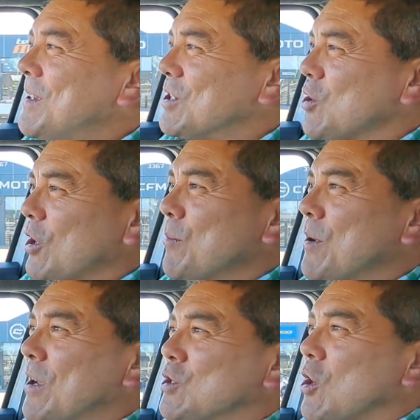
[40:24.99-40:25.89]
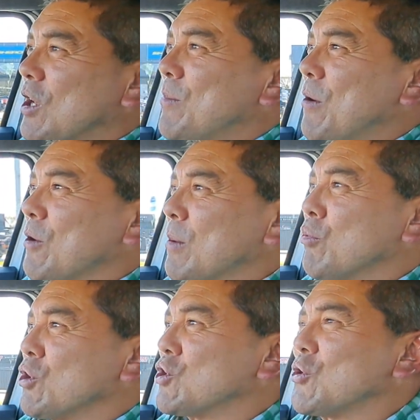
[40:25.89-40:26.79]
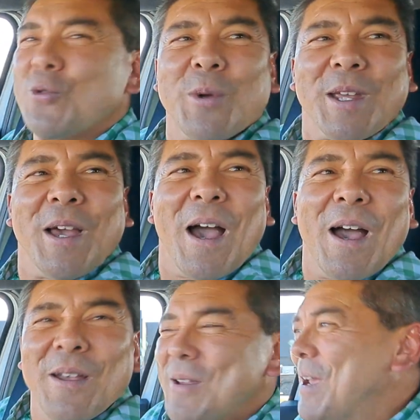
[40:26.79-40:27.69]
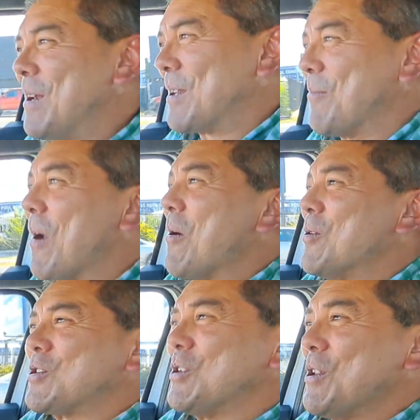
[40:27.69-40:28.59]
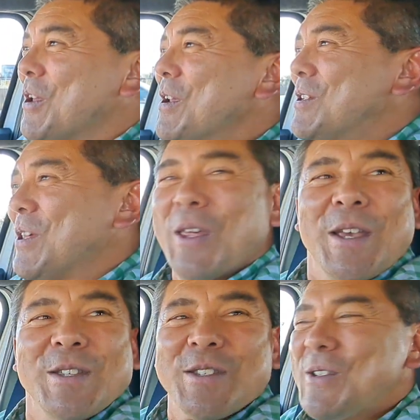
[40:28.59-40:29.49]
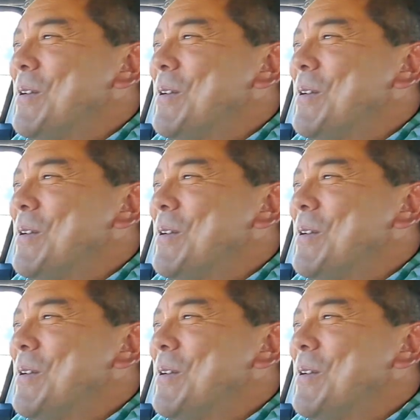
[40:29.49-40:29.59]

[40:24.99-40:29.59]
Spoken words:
It's like comparing a British touring car in comparison to this.